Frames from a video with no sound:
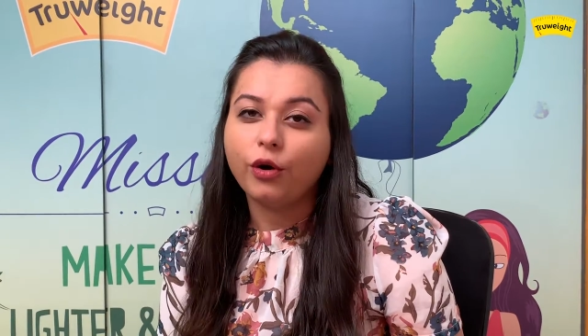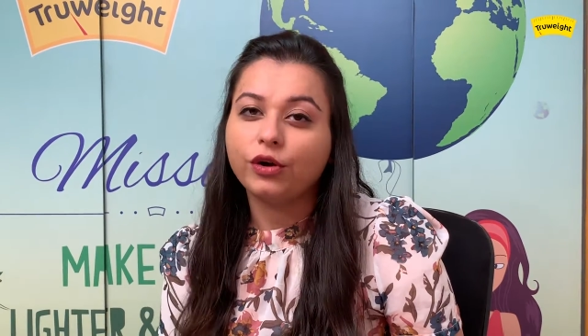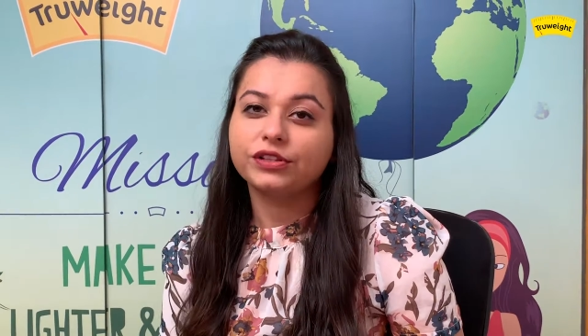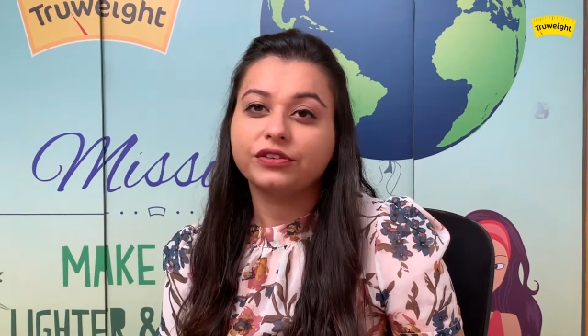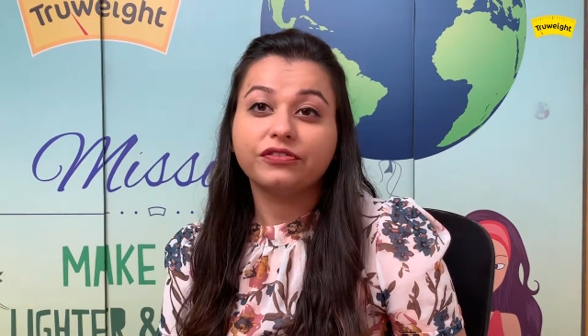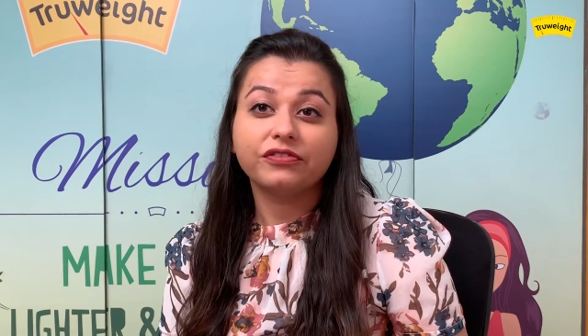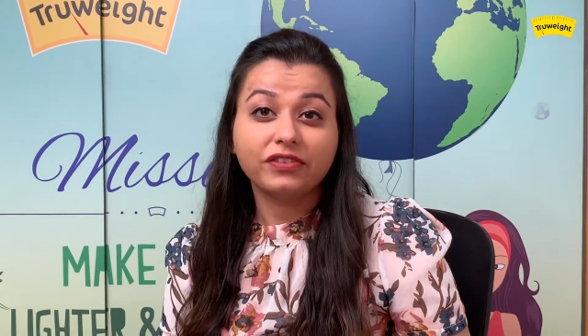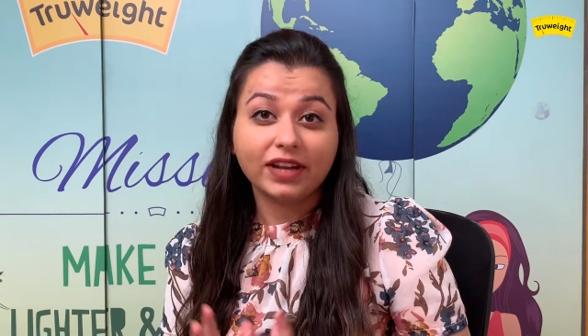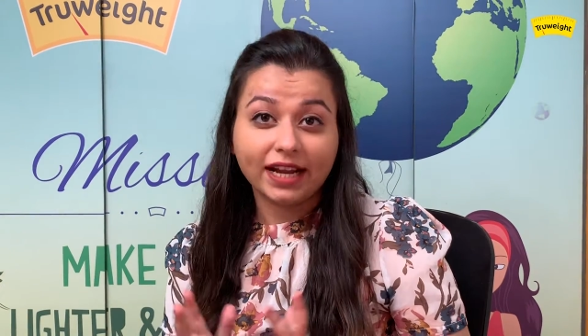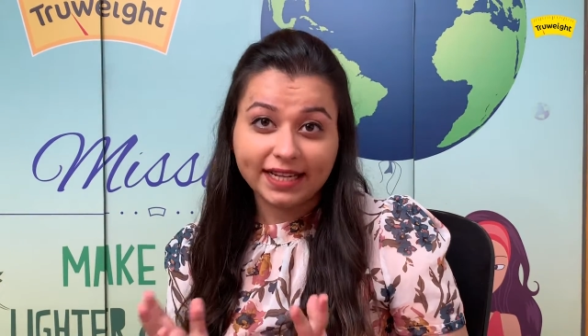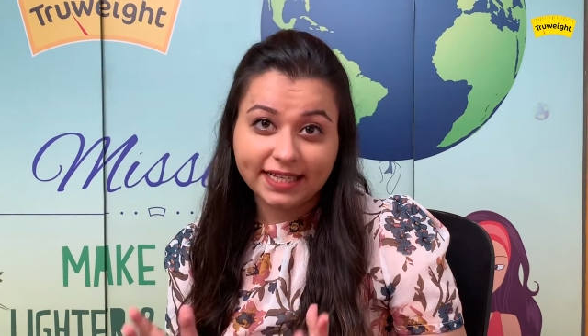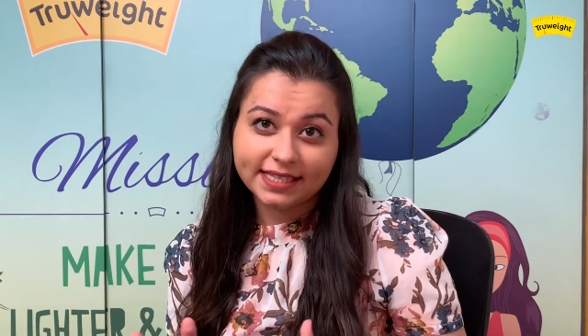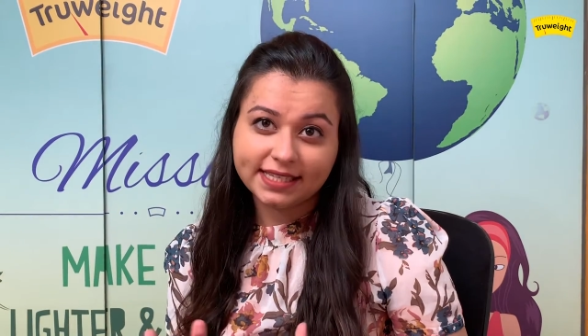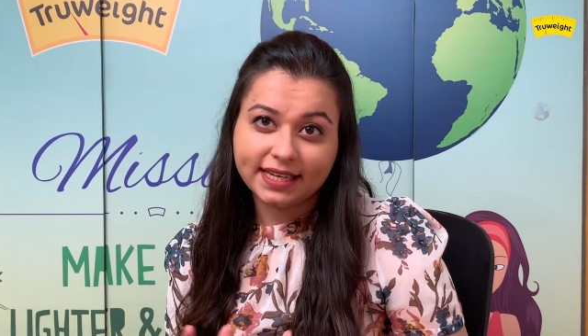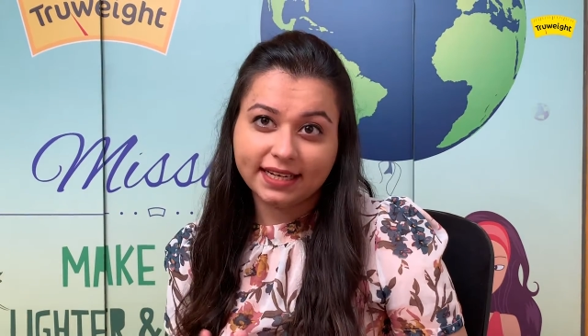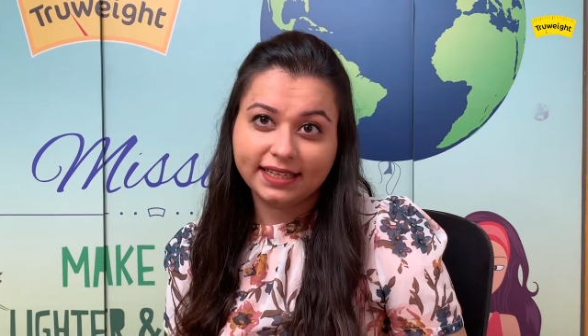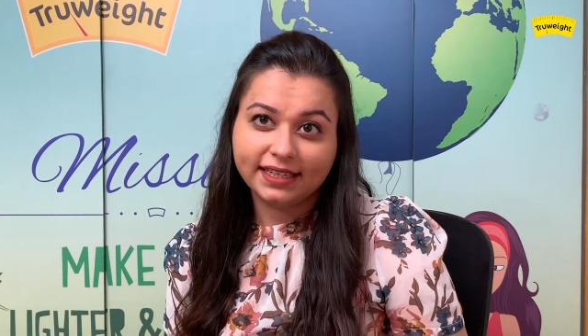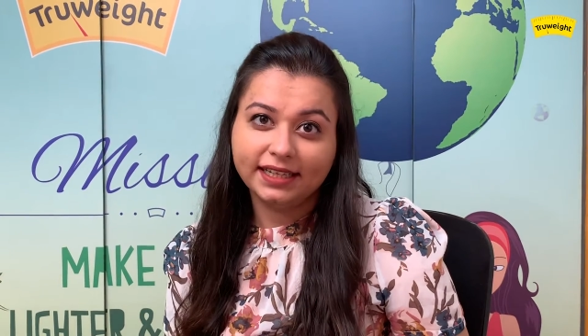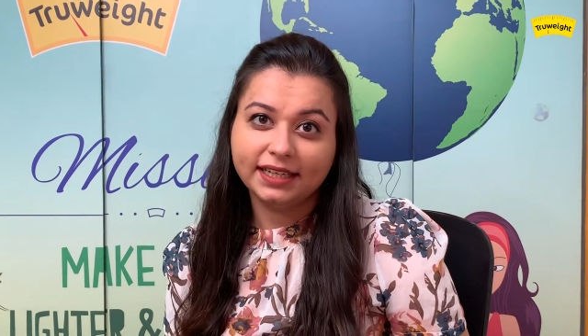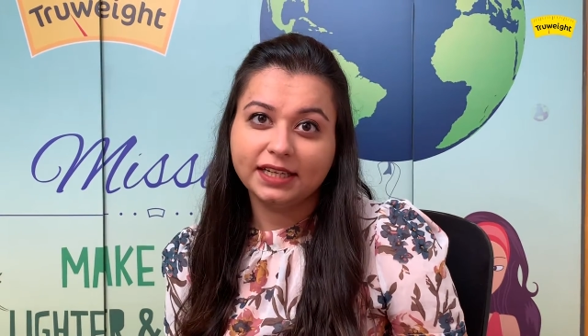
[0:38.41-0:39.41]
or the flights
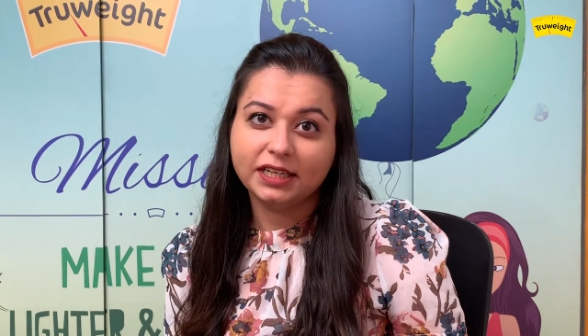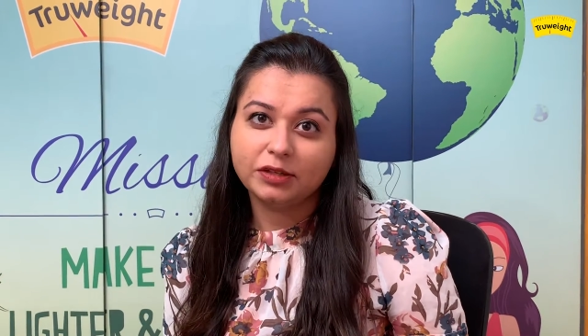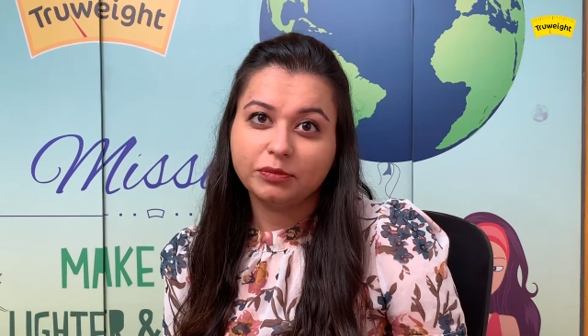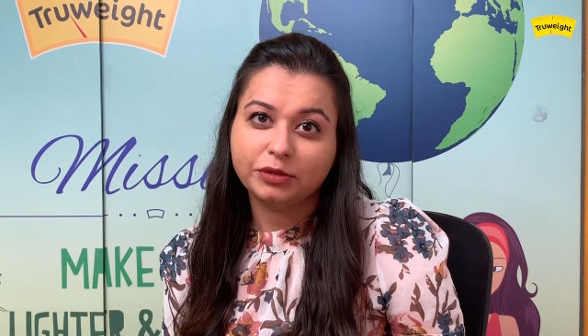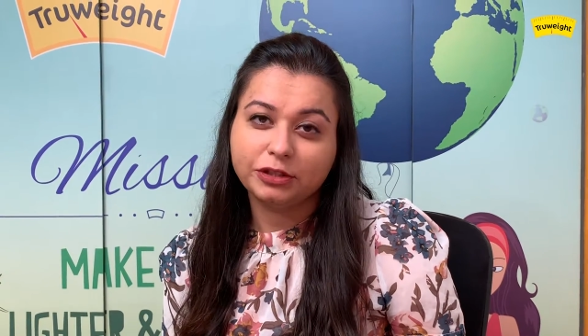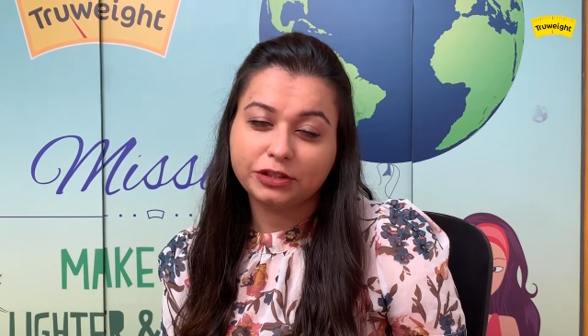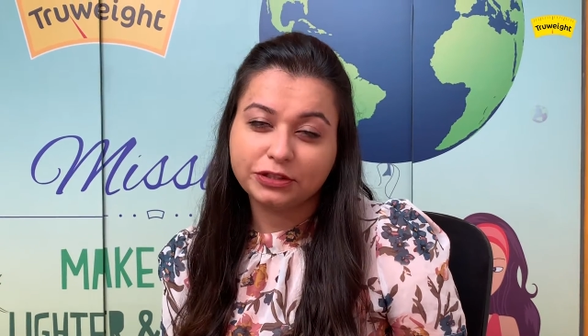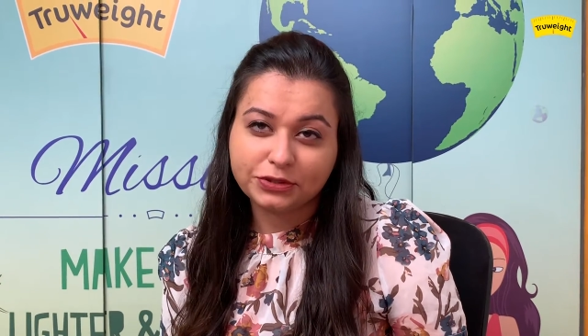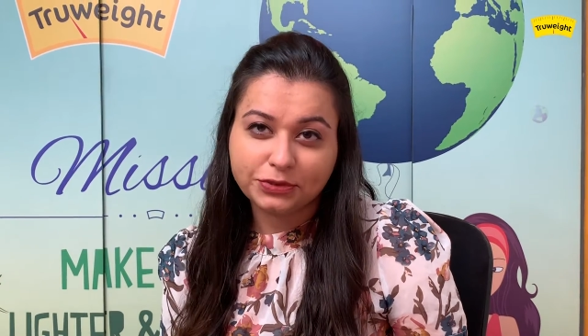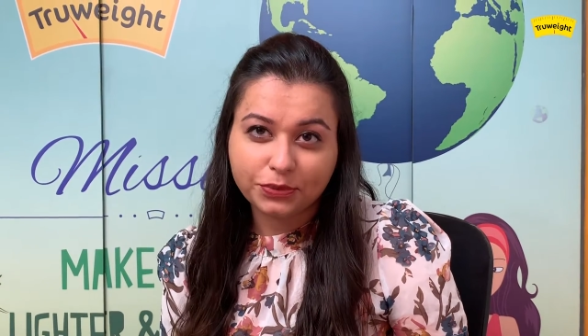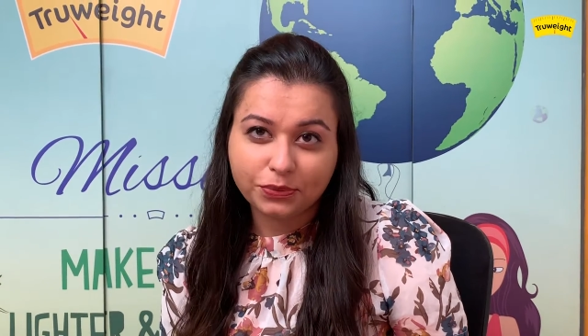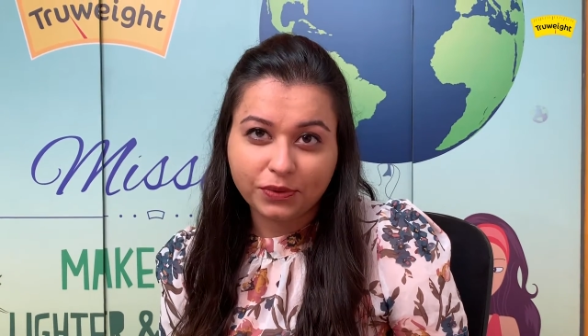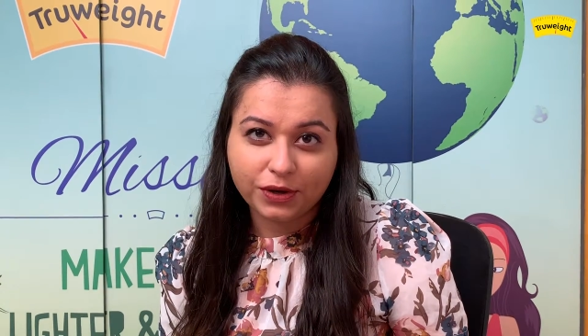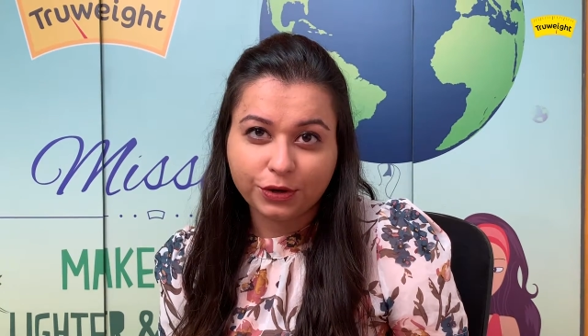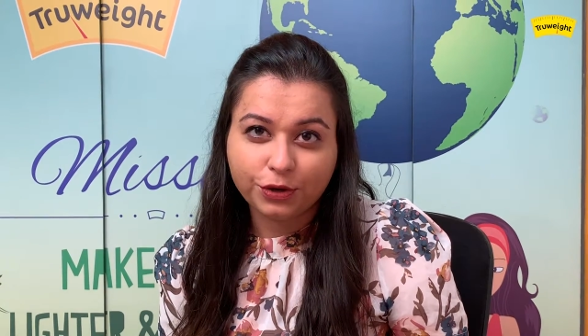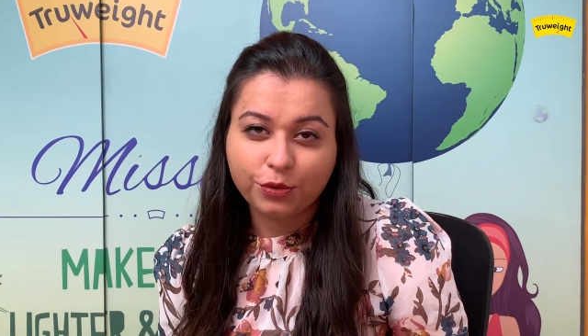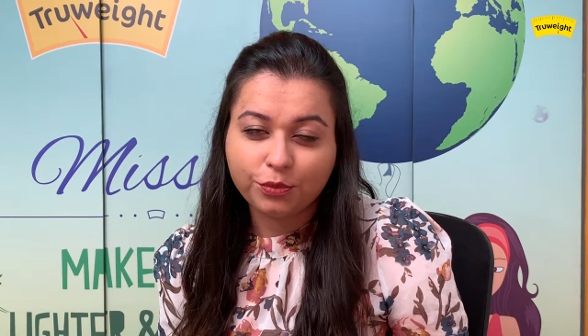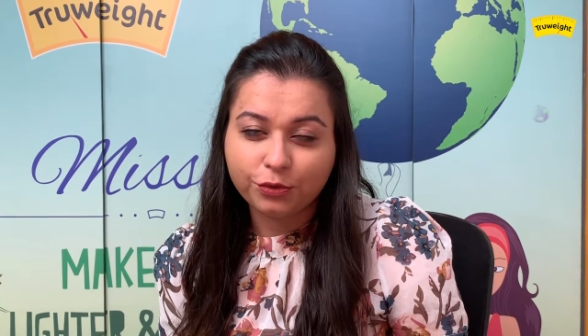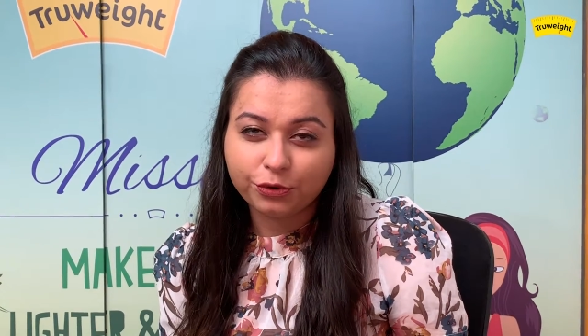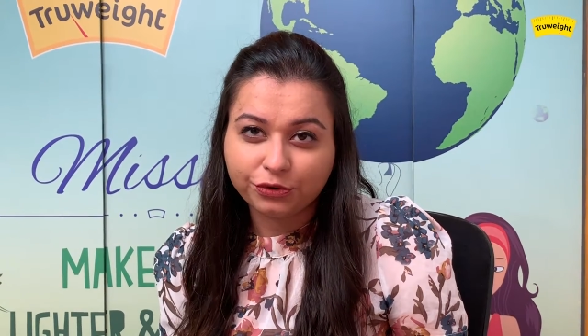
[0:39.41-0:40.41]
are delayed because of
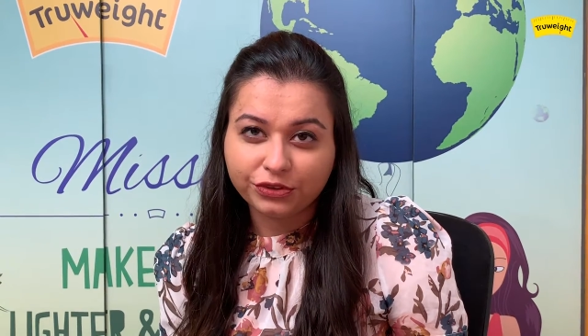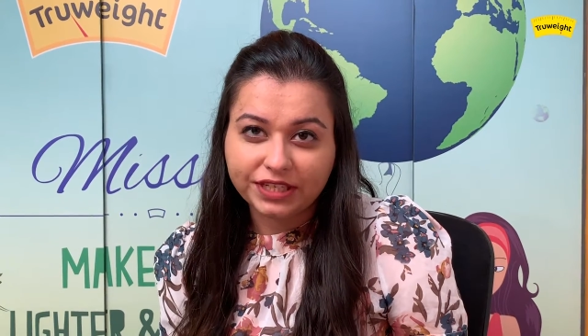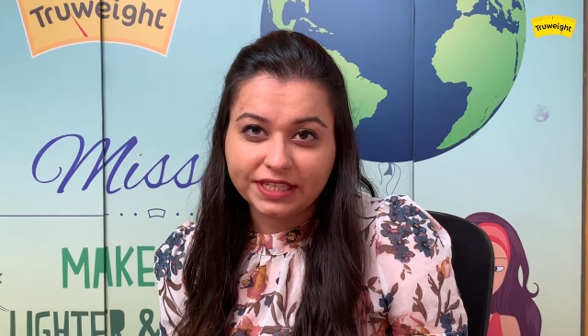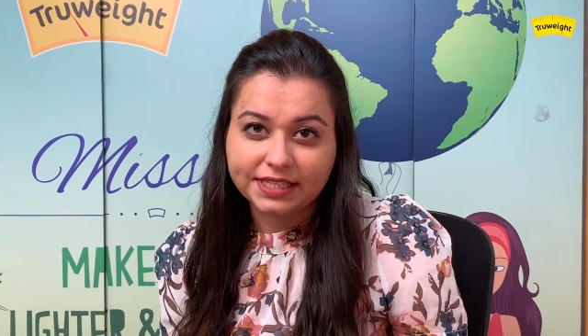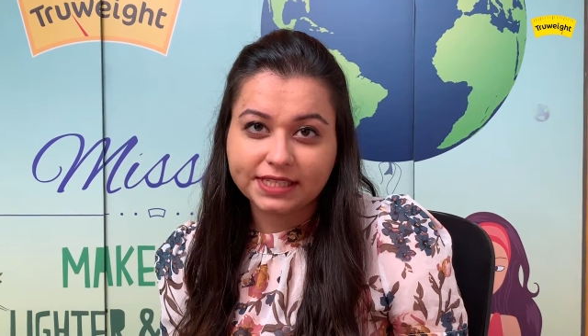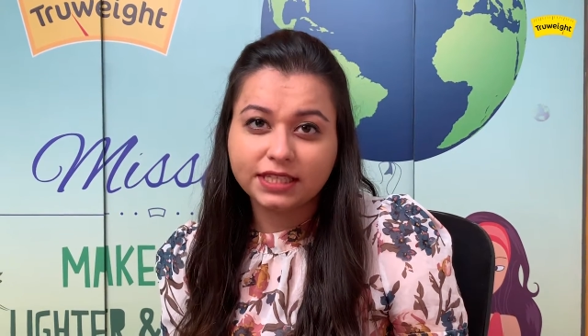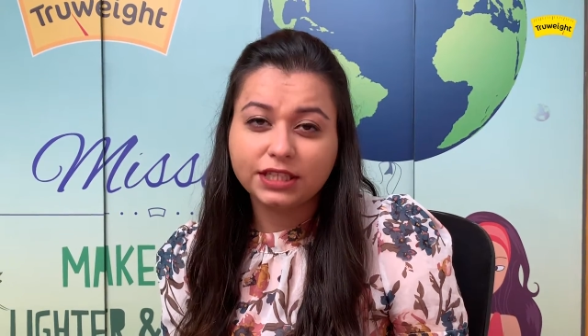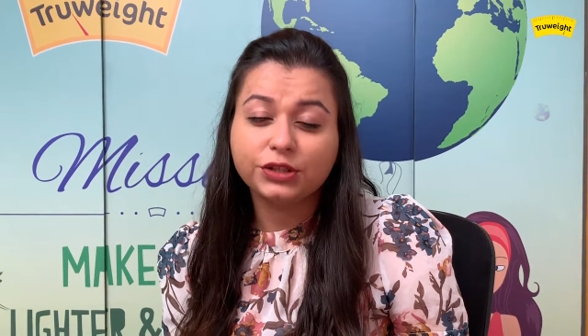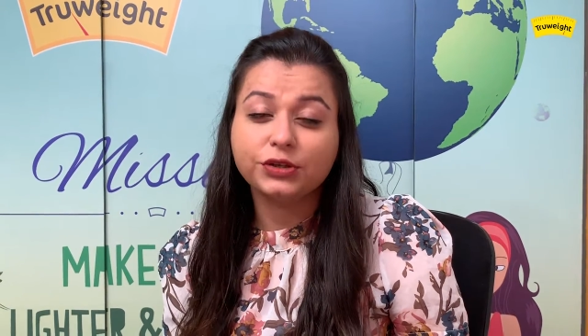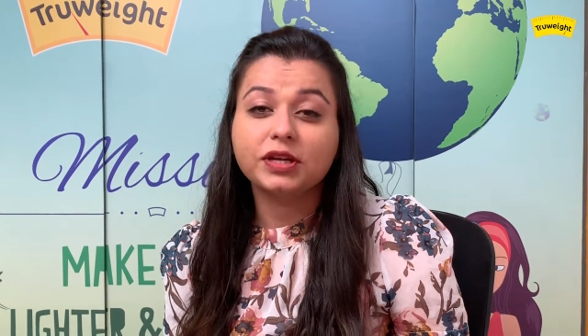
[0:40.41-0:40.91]
one or more reason.